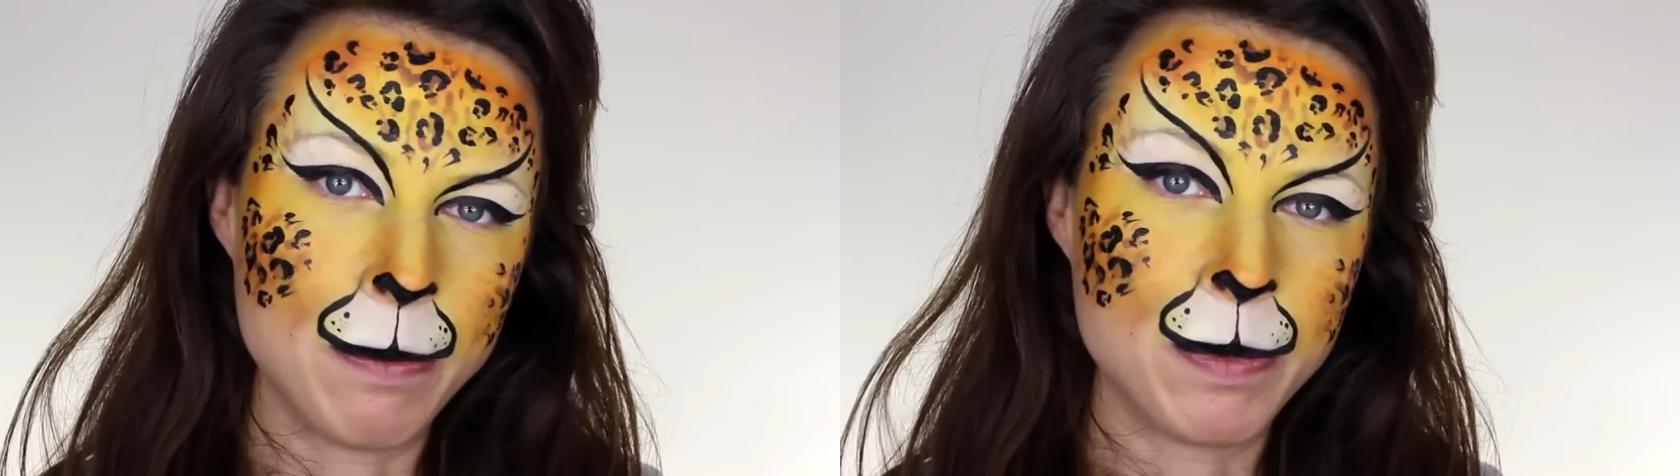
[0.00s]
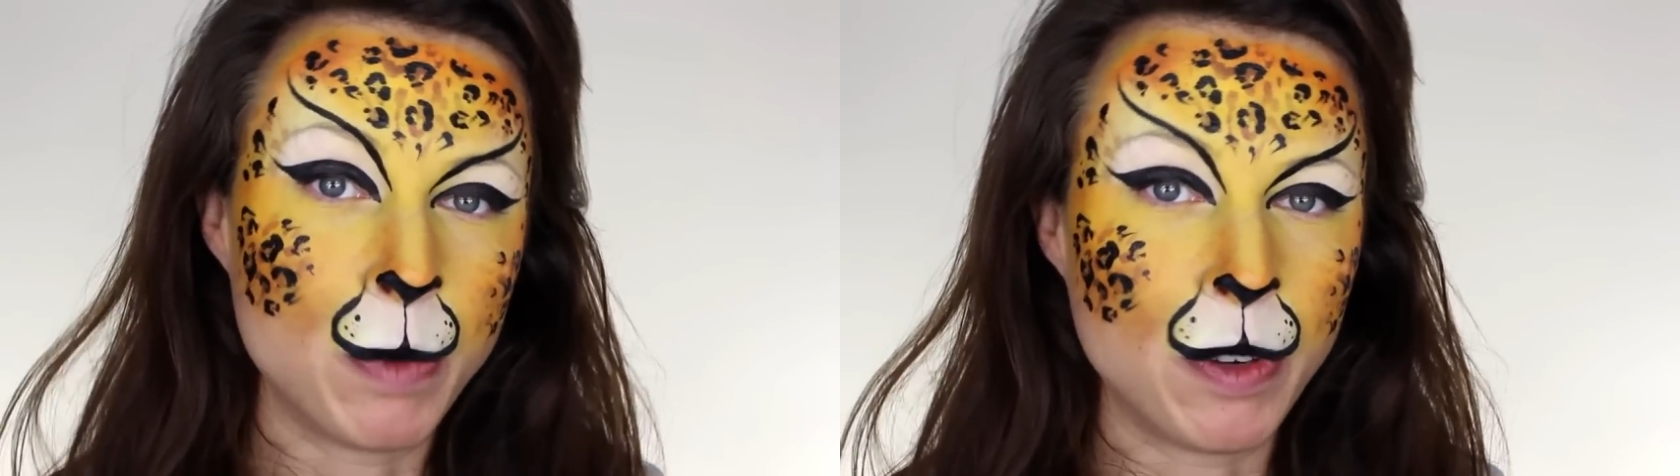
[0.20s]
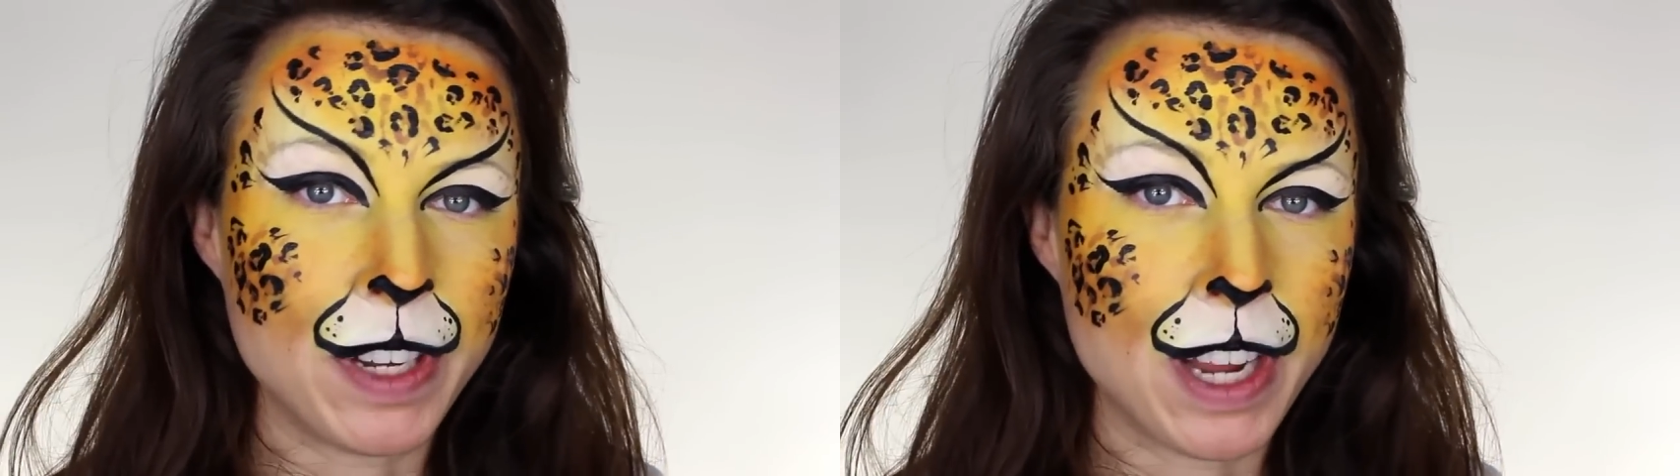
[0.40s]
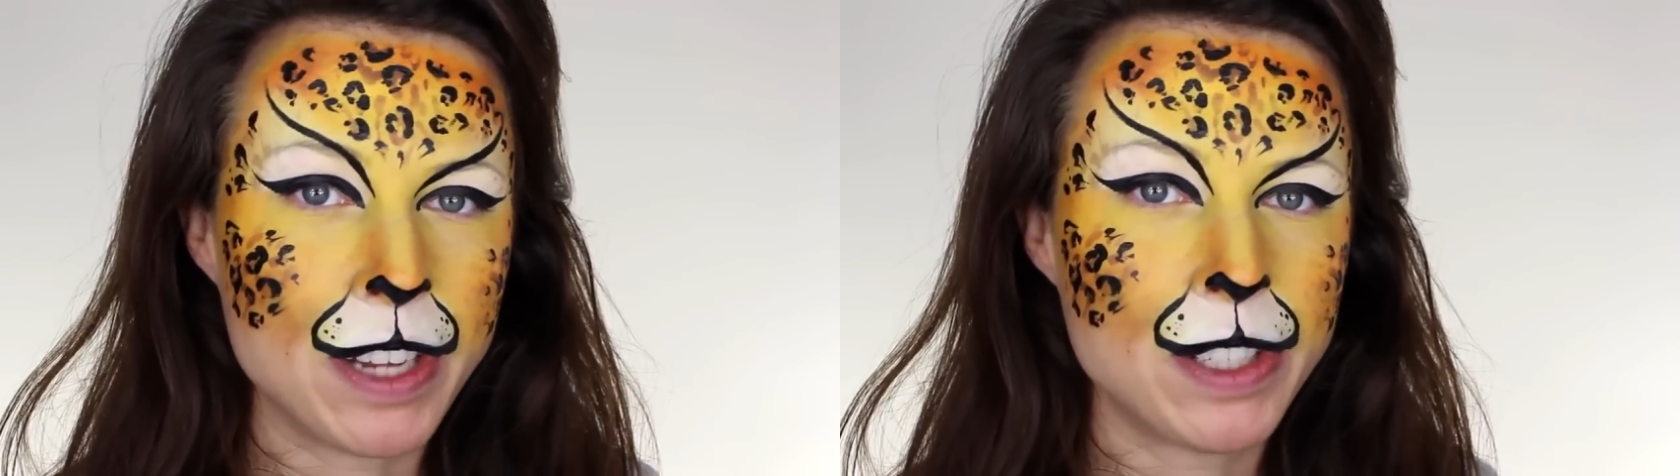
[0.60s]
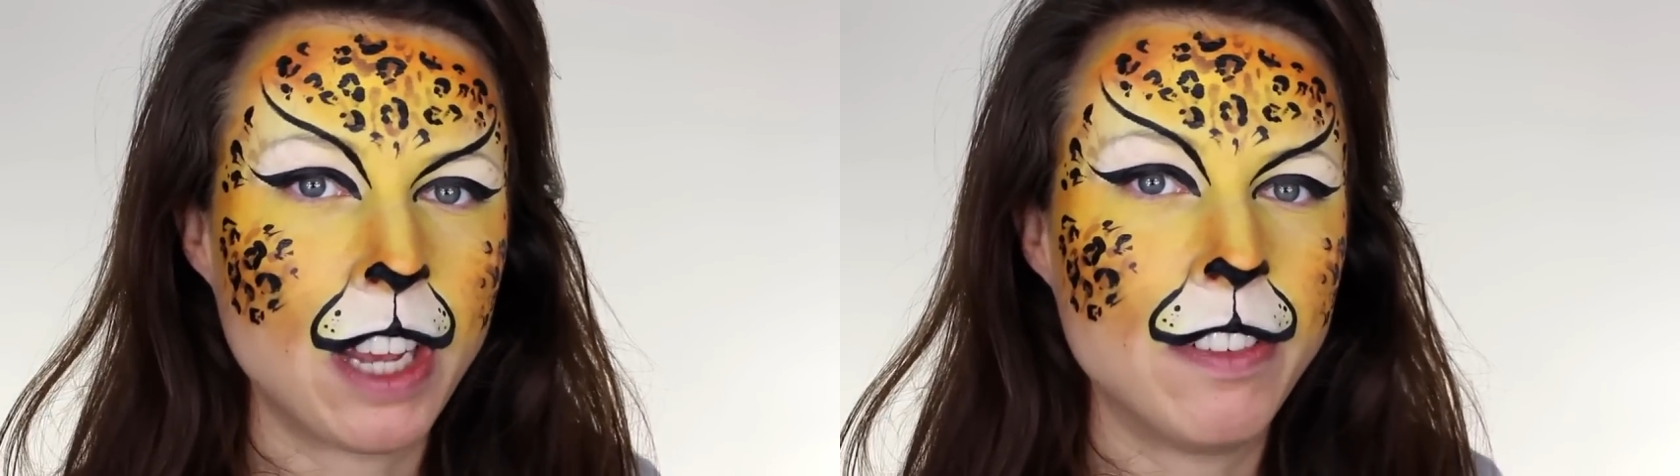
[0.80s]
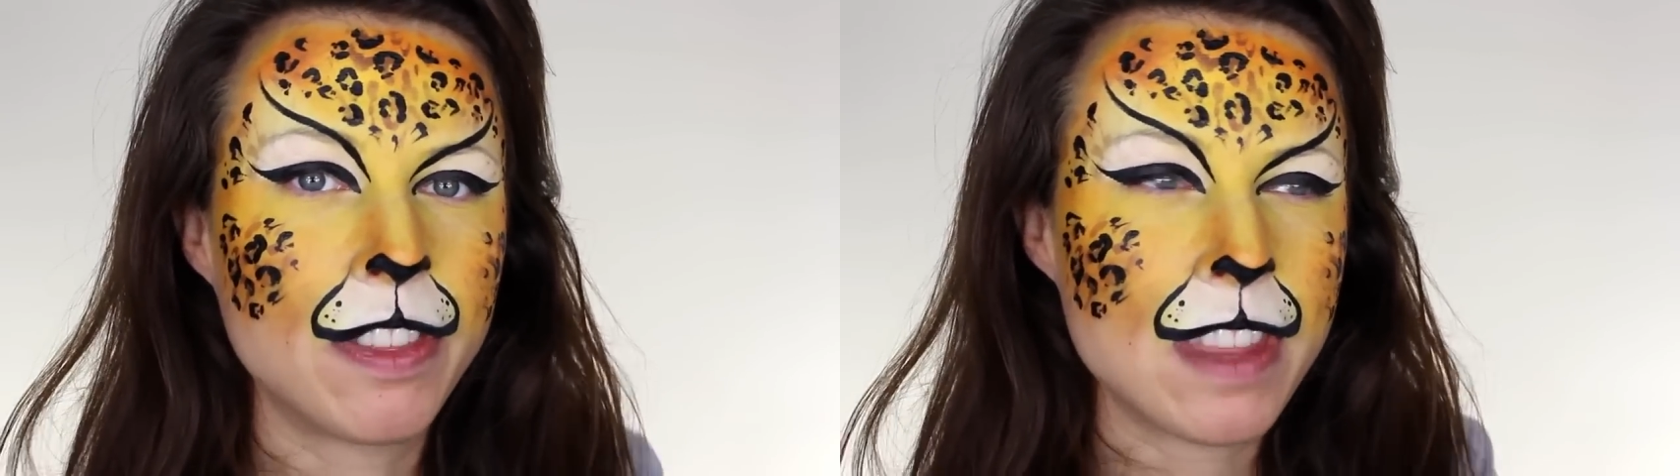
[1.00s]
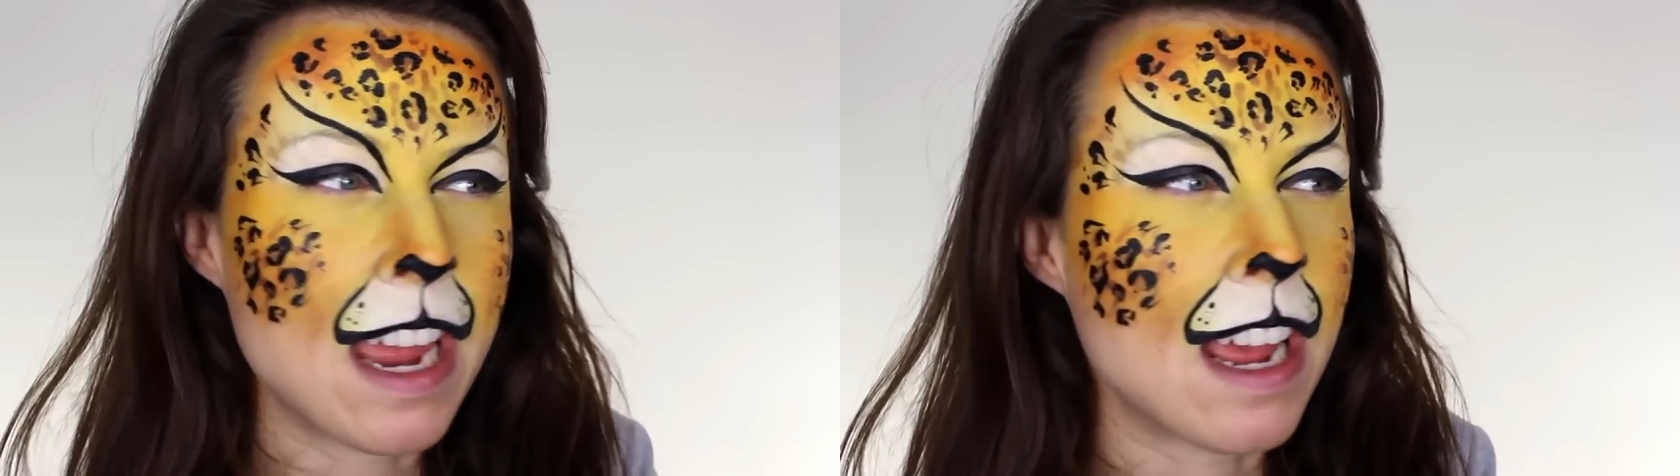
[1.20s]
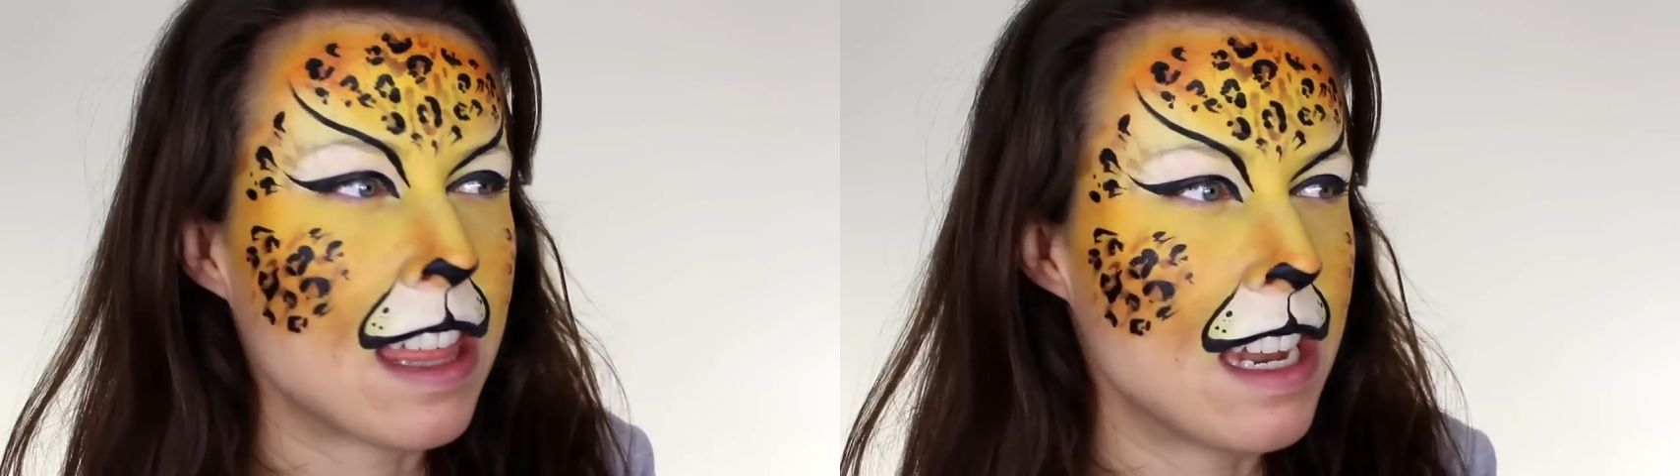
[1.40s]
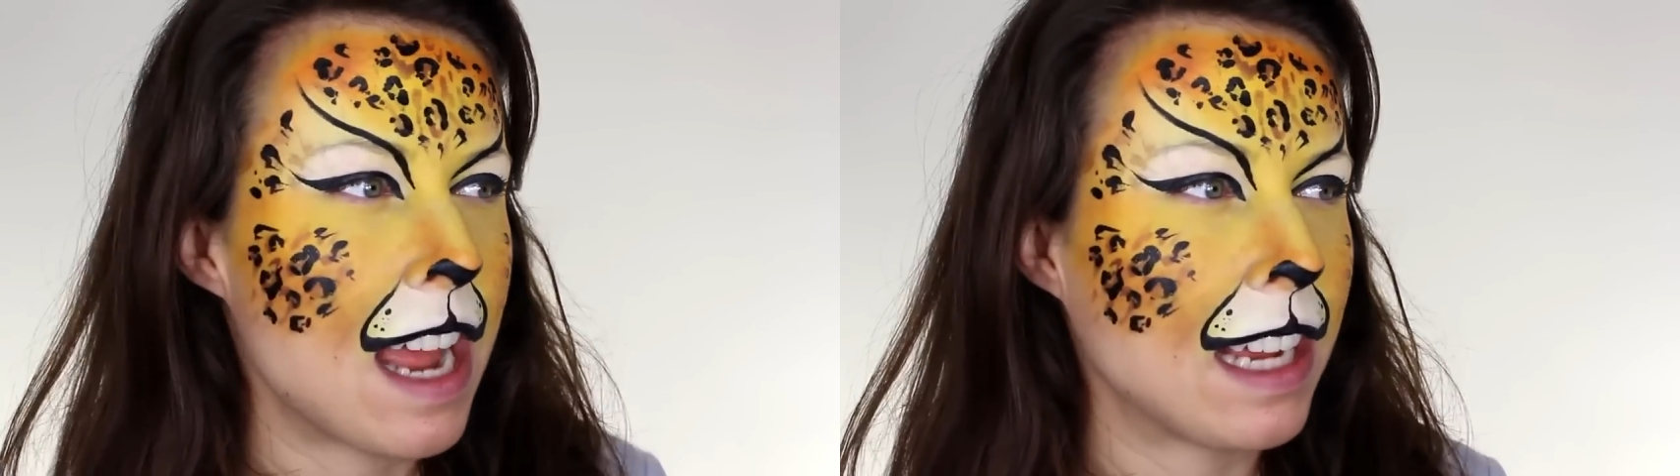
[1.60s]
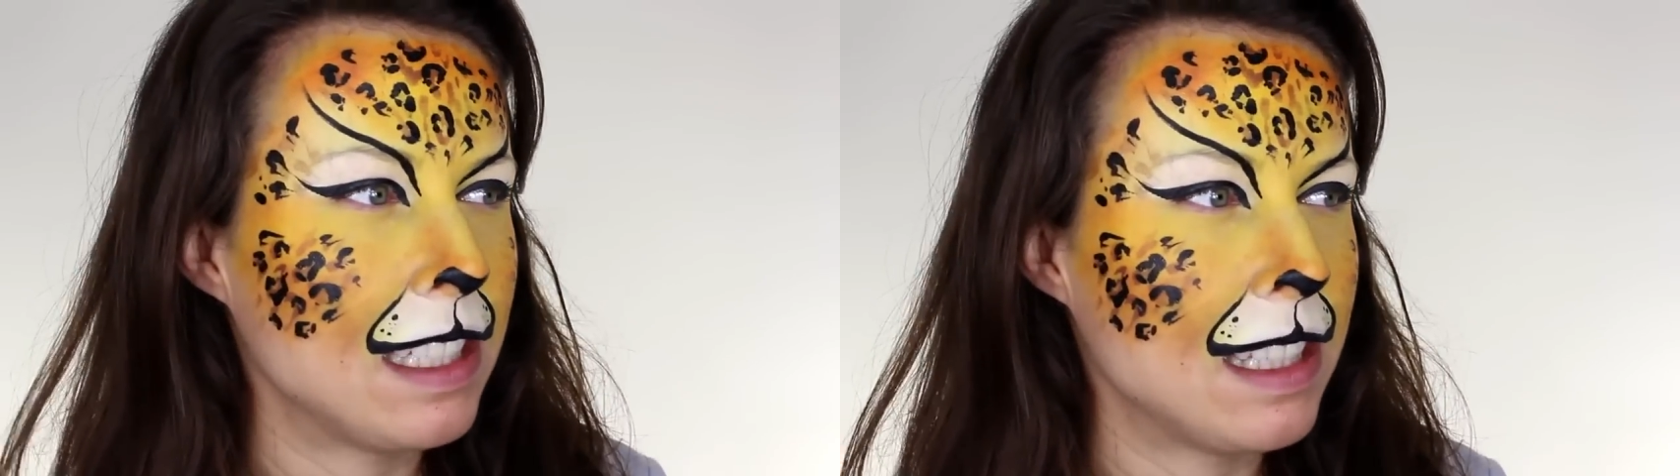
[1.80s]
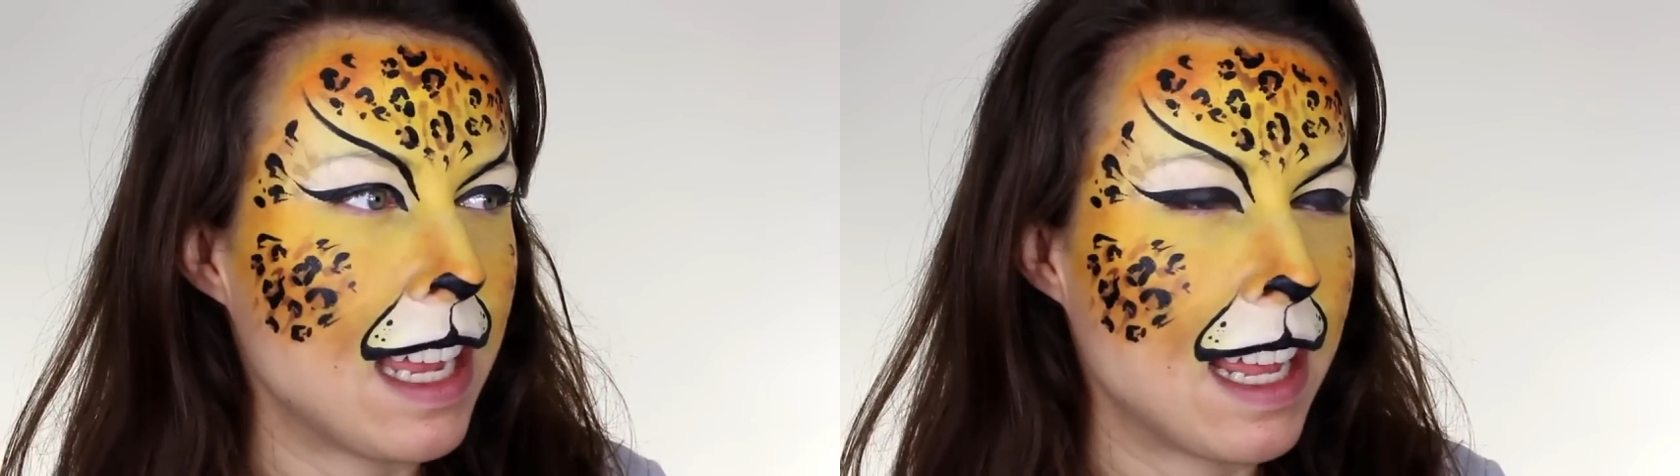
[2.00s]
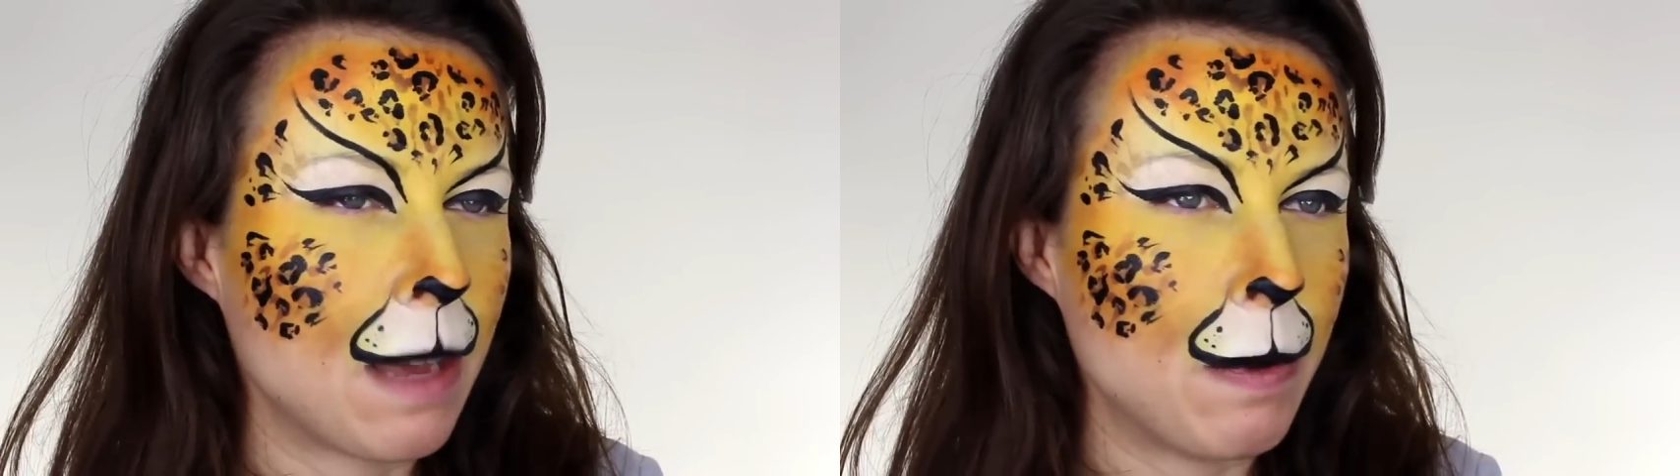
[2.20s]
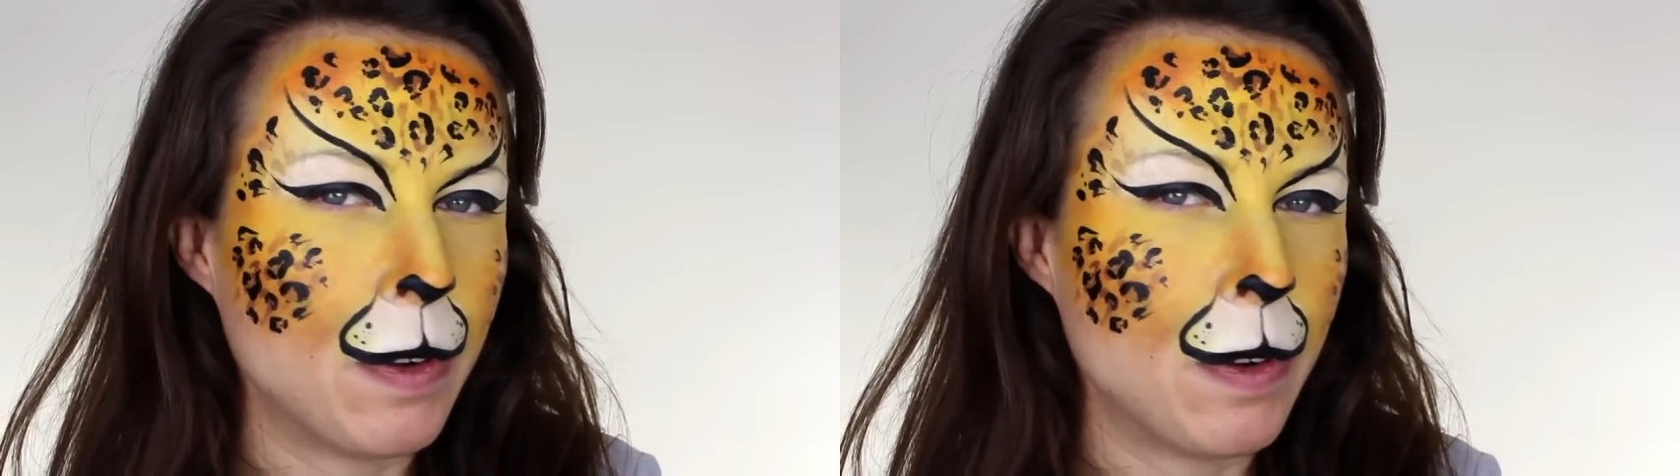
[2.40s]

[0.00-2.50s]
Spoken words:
more videos. I think the next thing that